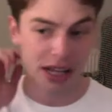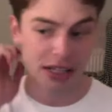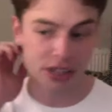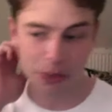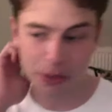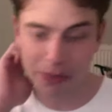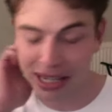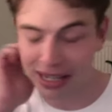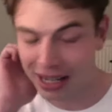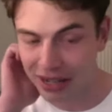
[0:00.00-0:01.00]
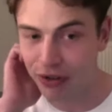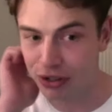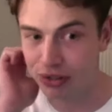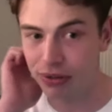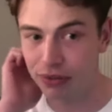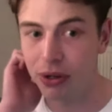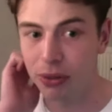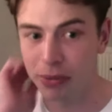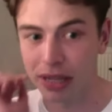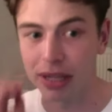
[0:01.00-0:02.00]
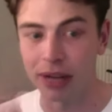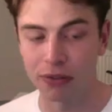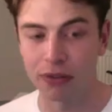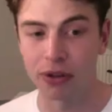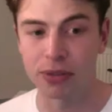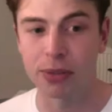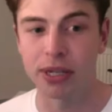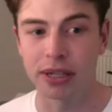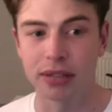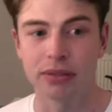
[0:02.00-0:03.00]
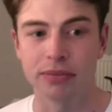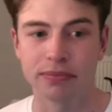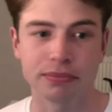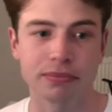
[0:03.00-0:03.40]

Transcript: And so we made a version of the film in that first weekend.